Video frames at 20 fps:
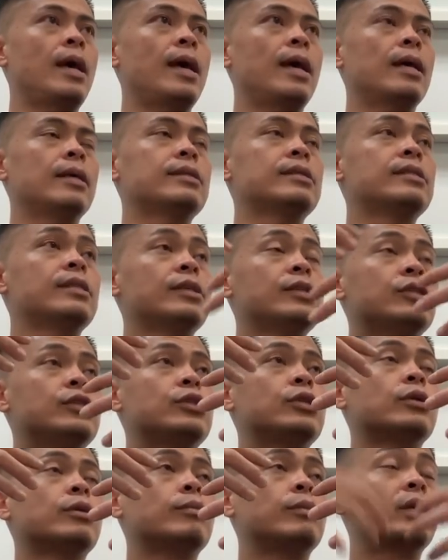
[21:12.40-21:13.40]
And since
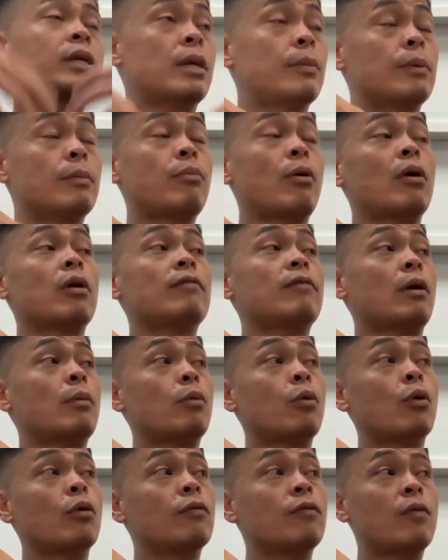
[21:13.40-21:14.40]
you're becoming part of our
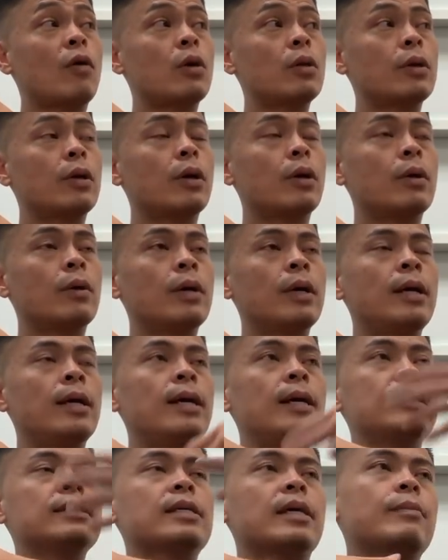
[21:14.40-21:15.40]
portfolio,
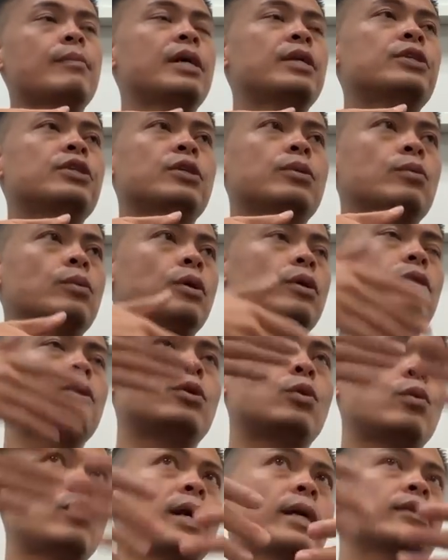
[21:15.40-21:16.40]
as I mentioned, we're a
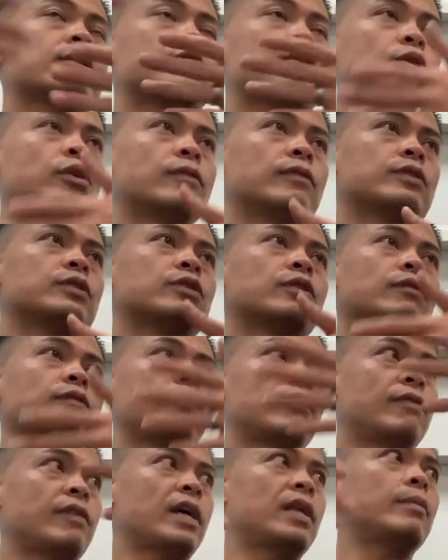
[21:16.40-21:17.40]
direct servicer for
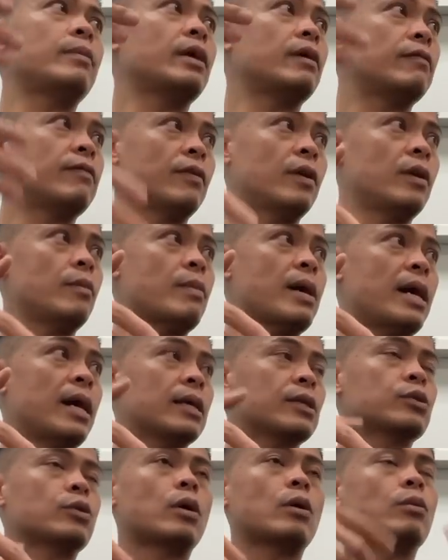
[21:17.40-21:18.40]
Fannie Mae and Freddie Mac,
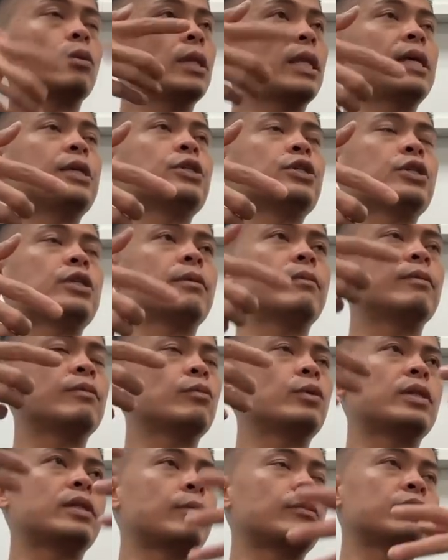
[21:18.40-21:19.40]
so our relationship
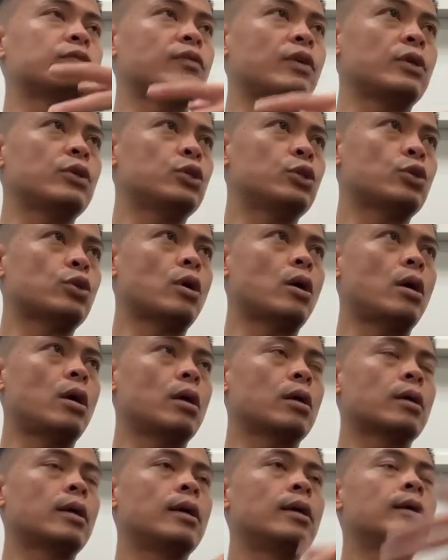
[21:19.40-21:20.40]
with them is very
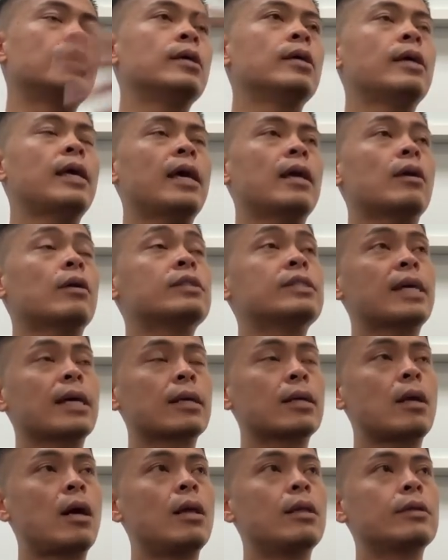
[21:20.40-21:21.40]
strong. And our
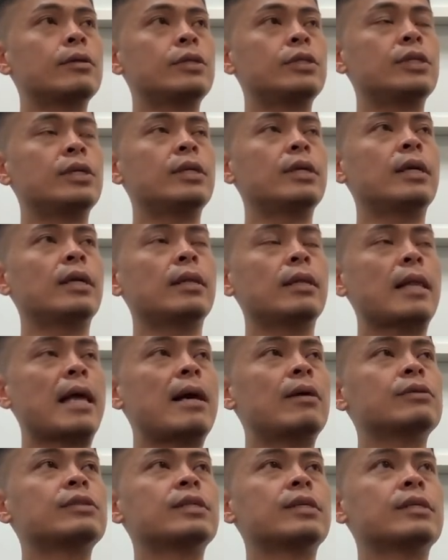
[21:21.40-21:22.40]
technology
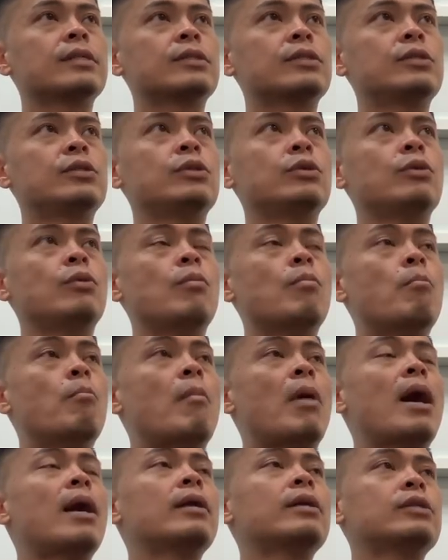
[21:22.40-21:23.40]
allows us to
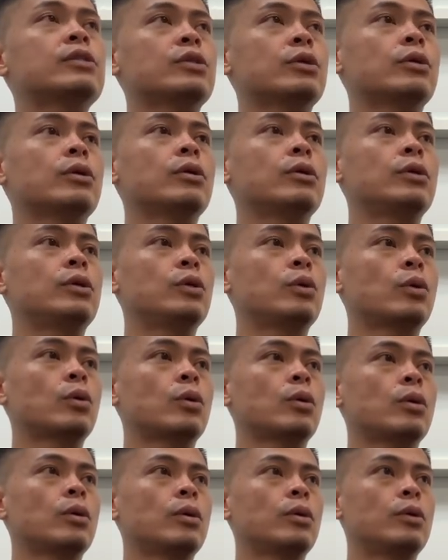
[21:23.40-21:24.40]
monitor
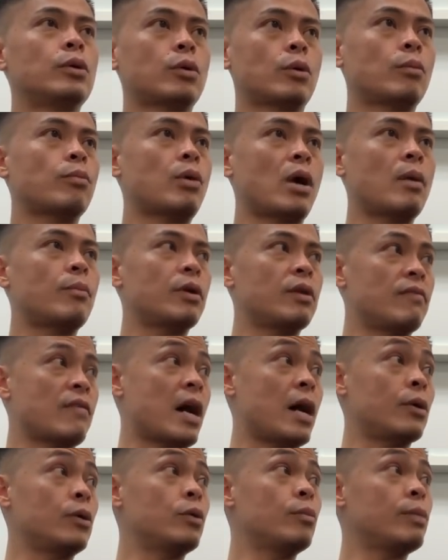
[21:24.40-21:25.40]
your your property
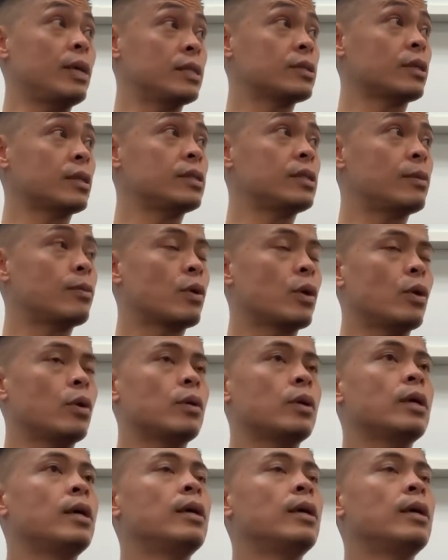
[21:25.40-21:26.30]
value based on zip code.